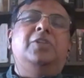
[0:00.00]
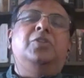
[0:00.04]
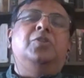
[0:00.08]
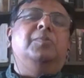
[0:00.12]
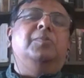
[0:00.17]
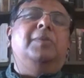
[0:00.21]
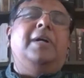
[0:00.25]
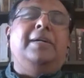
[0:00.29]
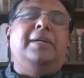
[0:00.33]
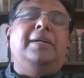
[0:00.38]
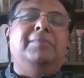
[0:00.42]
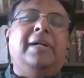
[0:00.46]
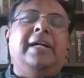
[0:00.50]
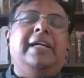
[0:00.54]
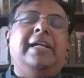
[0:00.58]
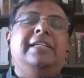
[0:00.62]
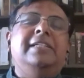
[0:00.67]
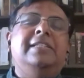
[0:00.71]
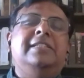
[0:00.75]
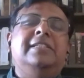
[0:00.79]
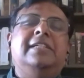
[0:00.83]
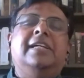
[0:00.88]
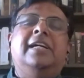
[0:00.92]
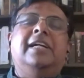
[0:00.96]
To my
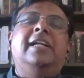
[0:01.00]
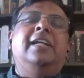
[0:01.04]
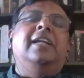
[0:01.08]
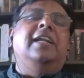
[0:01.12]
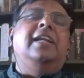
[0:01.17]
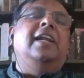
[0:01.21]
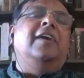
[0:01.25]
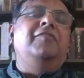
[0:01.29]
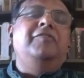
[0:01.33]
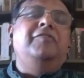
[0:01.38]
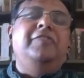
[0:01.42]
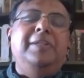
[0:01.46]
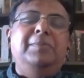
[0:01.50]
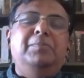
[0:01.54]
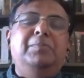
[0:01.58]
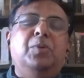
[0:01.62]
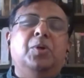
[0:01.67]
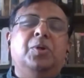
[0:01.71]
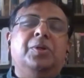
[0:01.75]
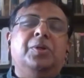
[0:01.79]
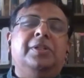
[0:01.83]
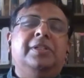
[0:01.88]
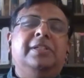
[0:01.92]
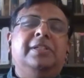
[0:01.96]
mind, a lovely
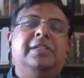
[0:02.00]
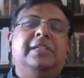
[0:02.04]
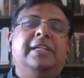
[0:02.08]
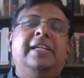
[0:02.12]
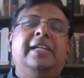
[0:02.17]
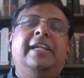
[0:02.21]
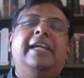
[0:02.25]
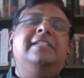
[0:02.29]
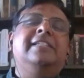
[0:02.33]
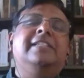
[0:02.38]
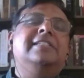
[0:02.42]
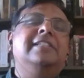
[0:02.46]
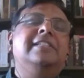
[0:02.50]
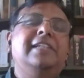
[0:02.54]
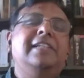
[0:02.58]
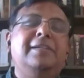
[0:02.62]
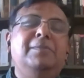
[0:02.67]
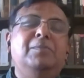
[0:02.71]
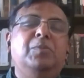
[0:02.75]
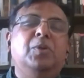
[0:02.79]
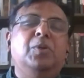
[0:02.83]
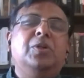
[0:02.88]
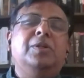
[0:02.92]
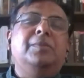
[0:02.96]
book, an
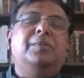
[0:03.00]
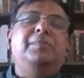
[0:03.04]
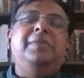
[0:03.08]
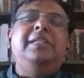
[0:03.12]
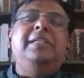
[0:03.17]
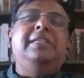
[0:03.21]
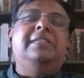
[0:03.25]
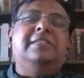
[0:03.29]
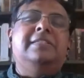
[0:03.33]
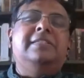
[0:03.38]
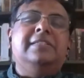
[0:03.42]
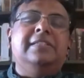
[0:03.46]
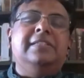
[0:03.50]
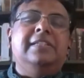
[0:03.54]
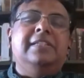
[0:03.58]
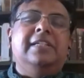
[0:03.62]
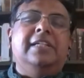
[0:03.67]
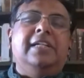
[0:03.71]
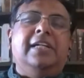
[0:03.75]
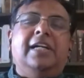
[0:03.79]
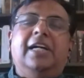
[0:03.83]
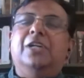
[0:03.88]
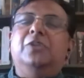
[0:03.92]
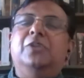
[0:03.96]
excellent book beats
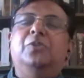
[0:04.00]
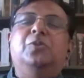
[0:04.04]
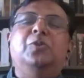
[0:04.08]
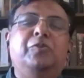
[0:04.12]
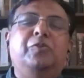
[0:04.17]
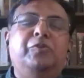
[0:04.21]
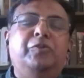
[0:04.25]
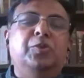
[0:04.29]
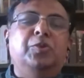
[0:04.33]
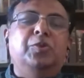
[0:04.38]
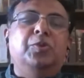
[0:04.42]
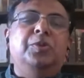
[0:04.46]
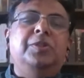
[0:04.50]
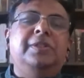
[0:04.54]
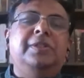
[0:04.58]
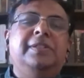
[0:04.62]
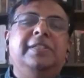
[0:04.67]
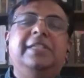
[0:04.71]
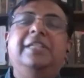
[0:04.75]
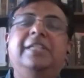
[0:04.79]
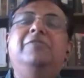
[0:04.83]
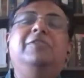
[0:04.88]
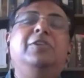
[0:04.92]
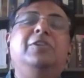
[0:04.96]
a good food,
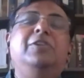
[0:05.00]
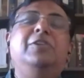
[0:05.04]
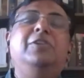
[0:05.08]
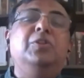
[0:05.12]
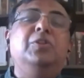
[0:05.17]
even good